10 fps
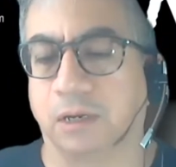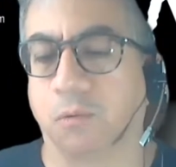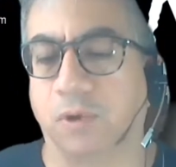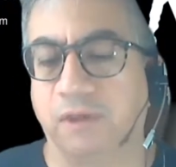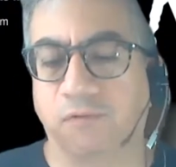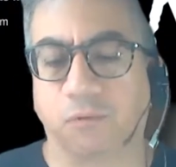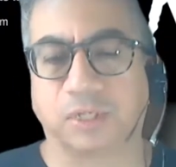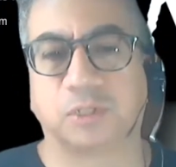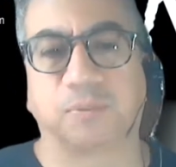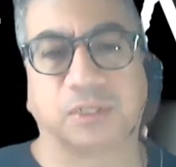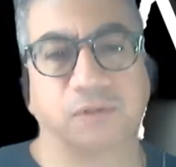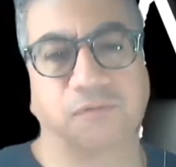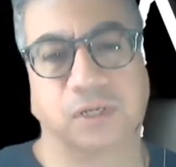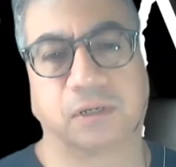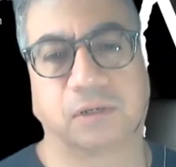away from a
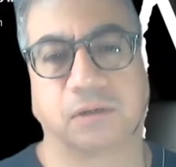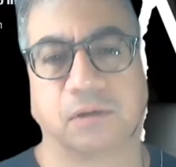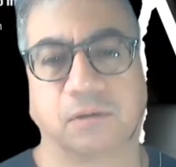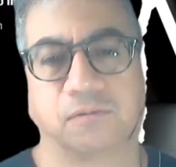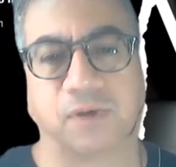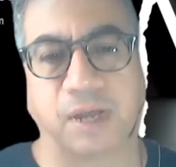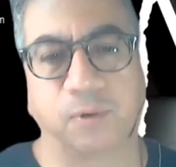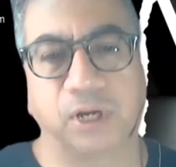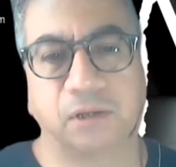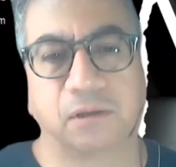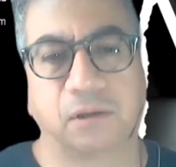specific fabric